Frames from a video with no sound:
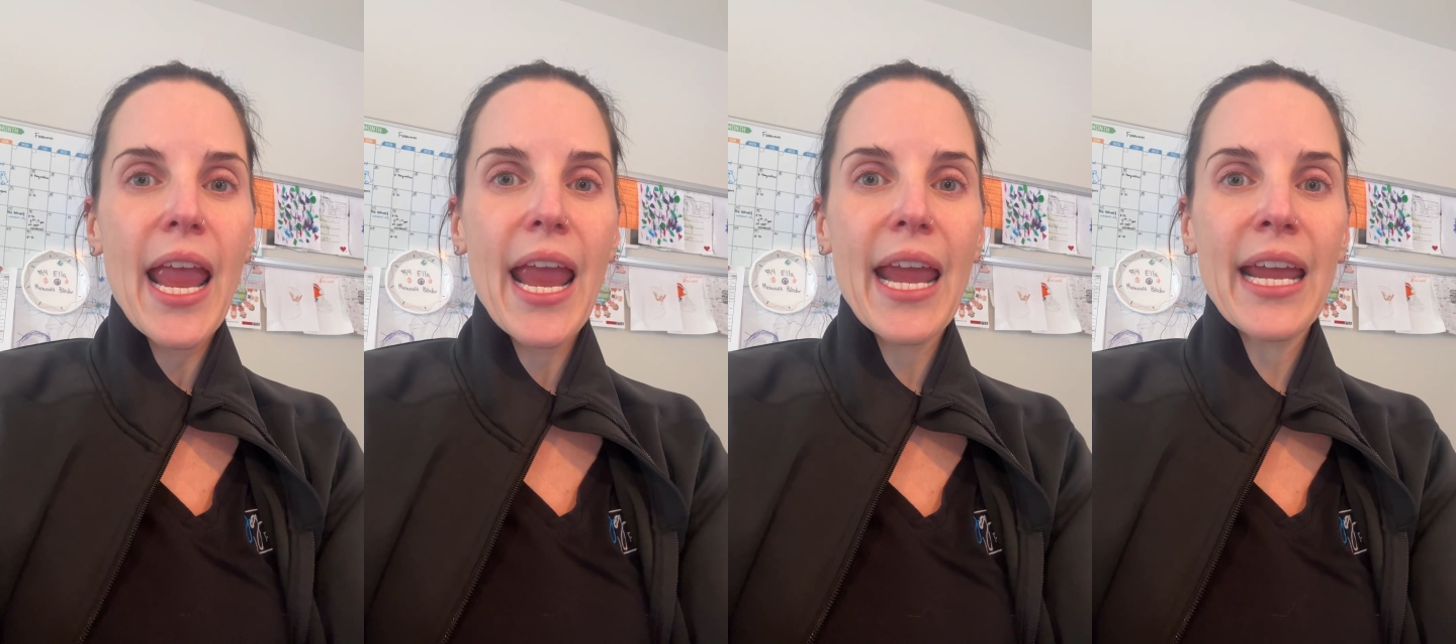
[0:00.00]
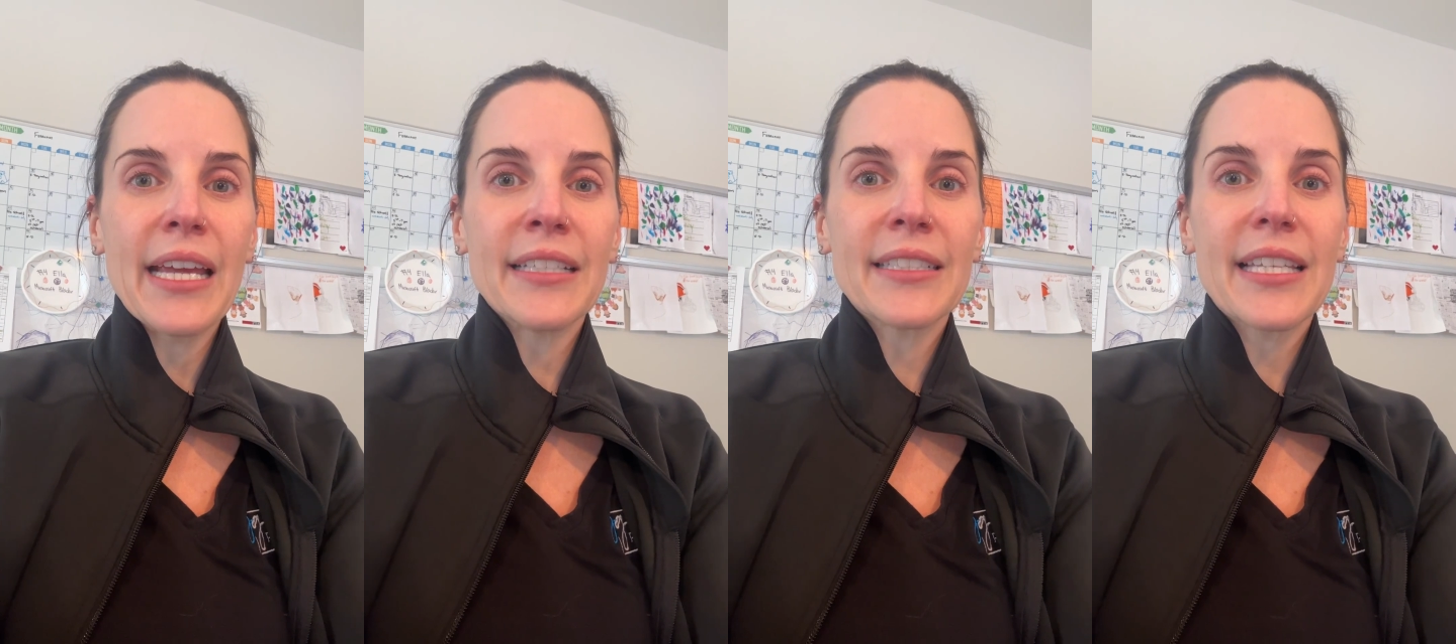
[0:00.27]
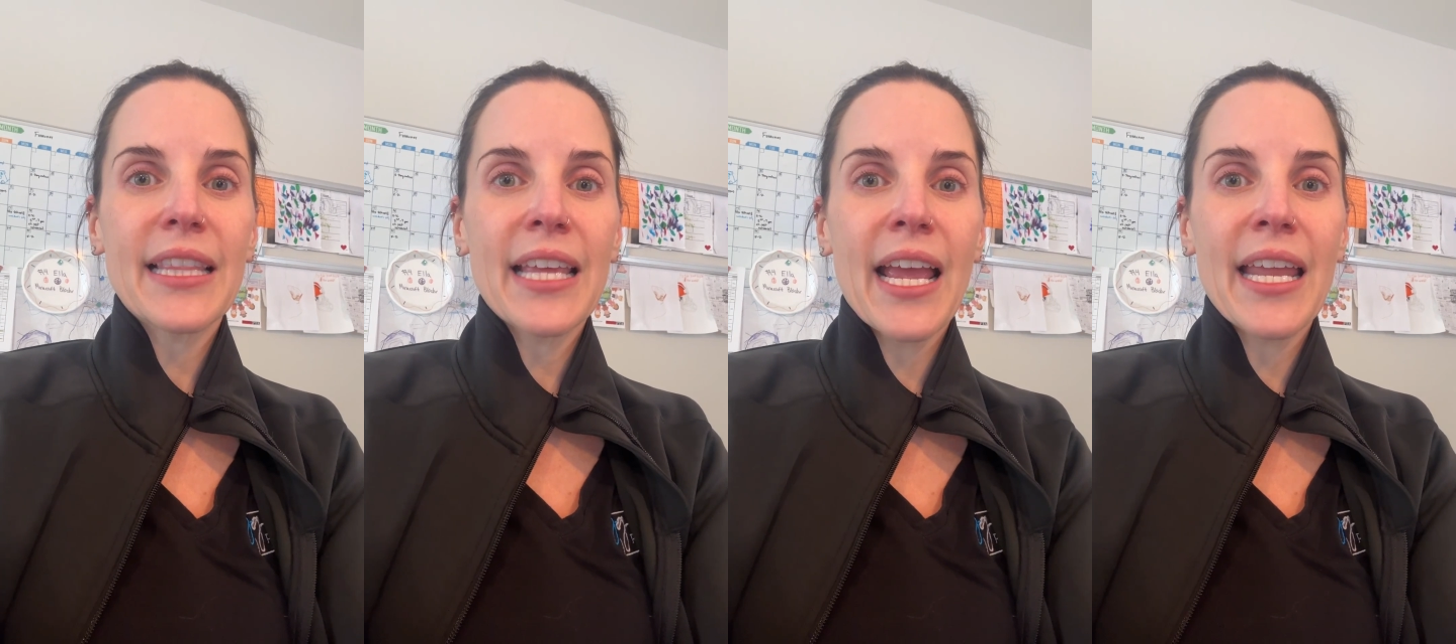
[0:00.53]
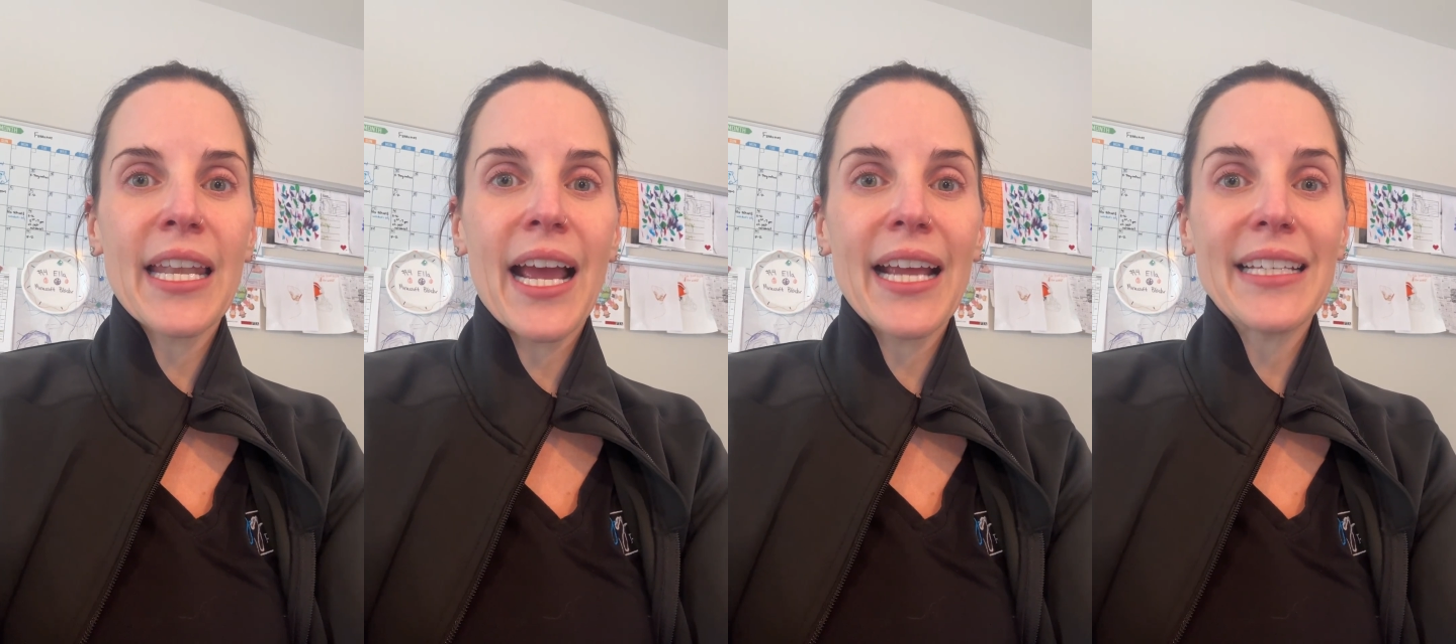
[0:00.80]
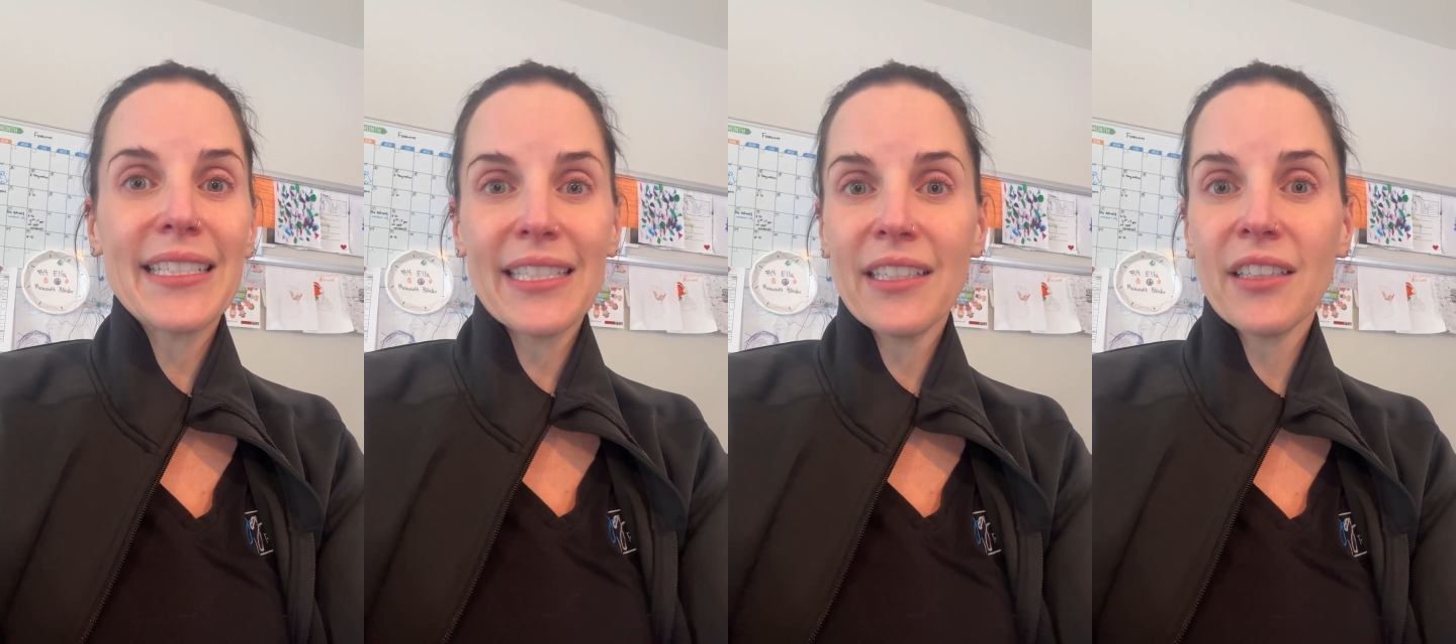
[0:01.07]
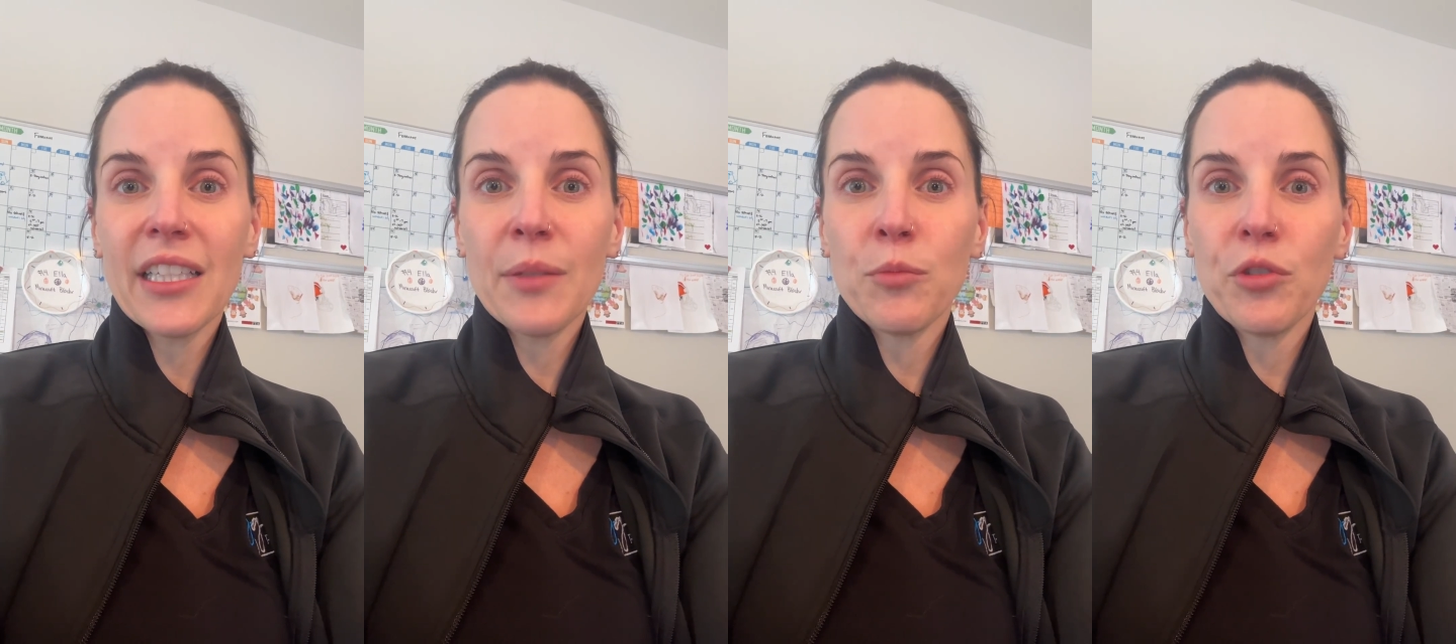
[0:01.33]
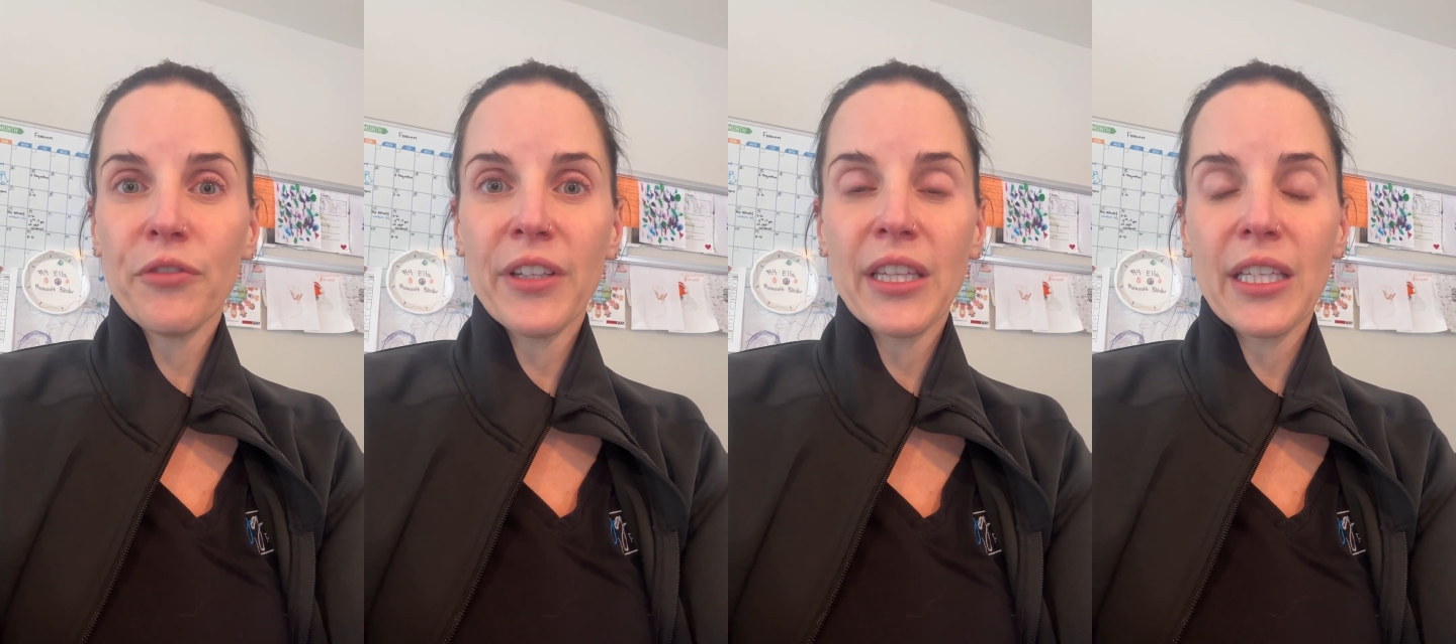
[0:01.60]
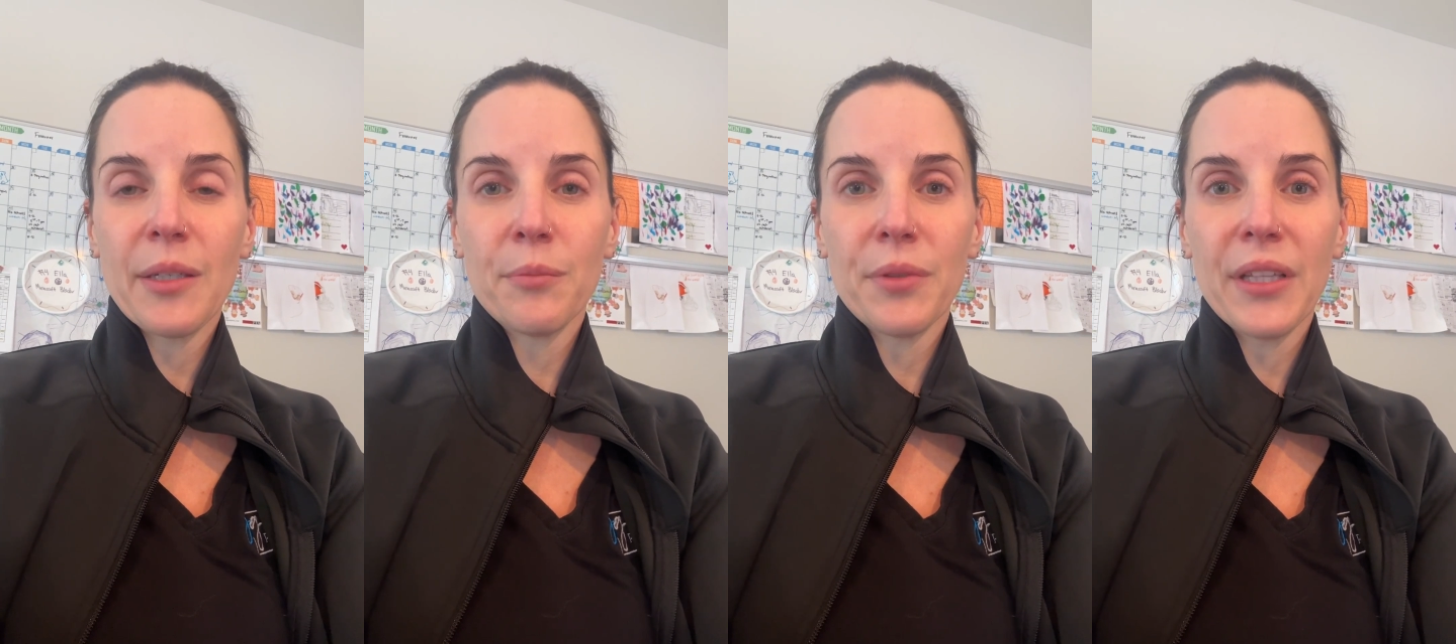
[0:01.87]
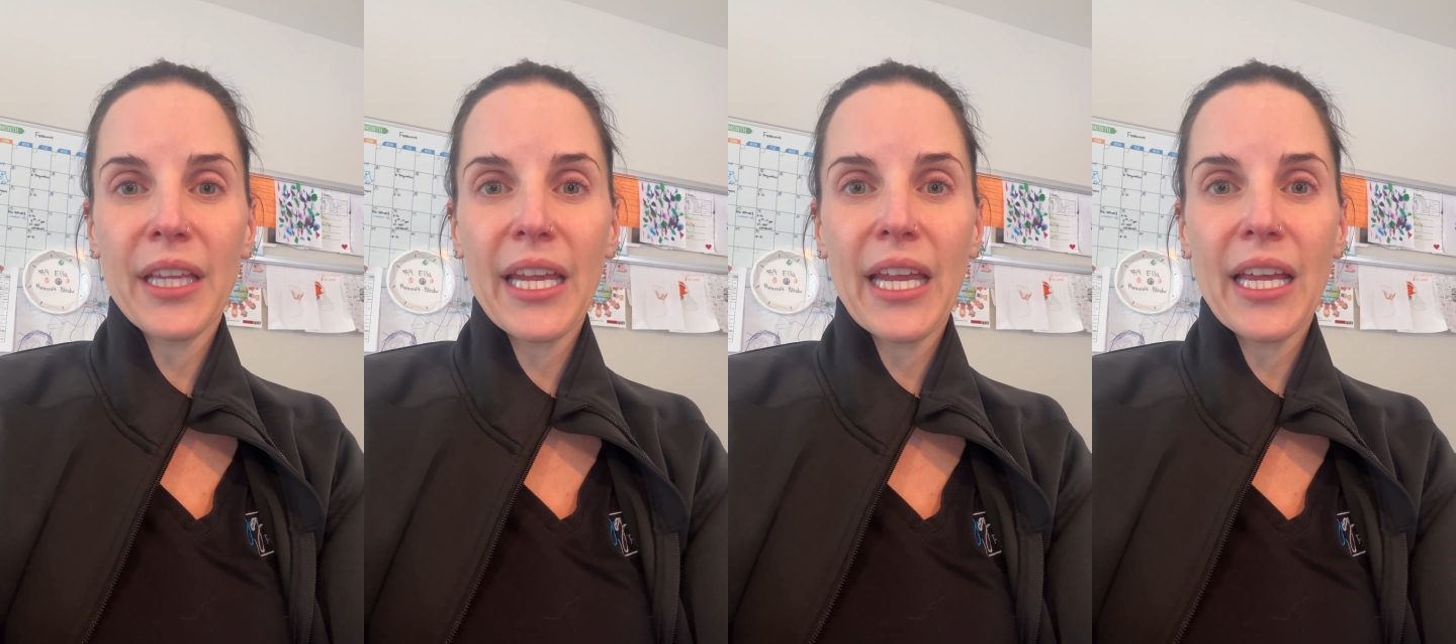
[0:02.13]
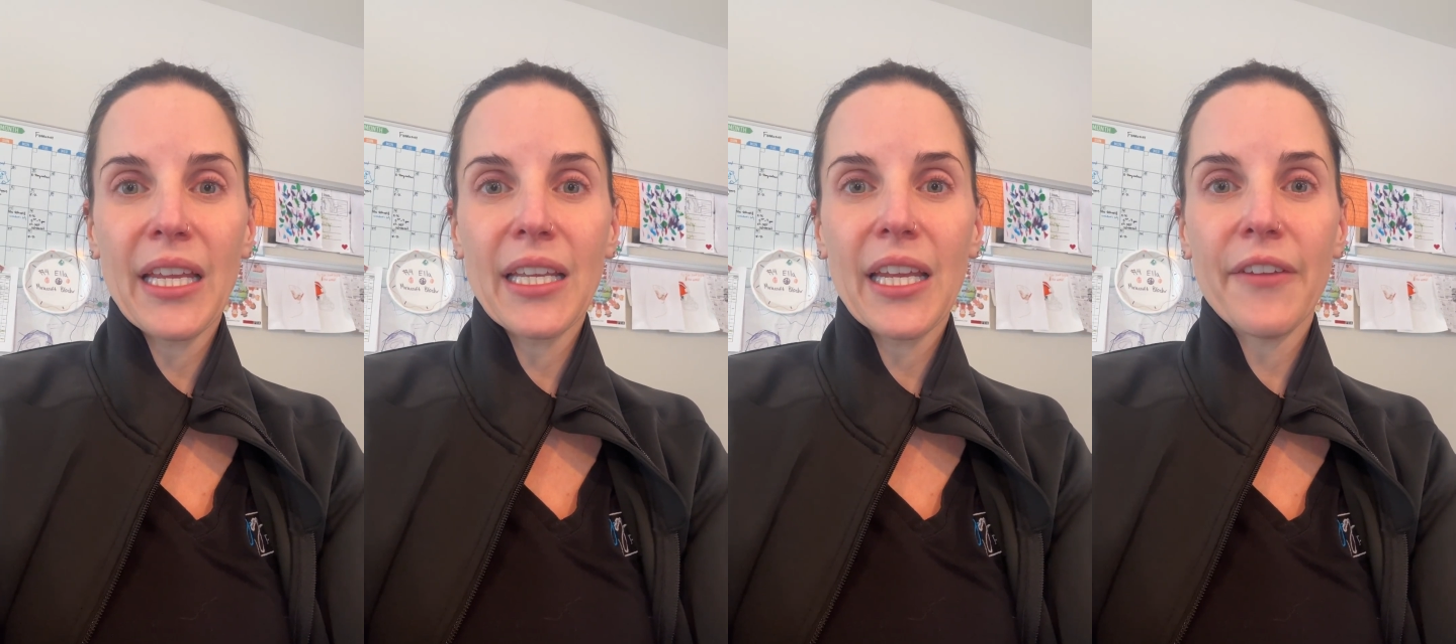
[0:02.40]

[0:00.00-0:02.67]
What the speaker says: And then ideally moving the implant,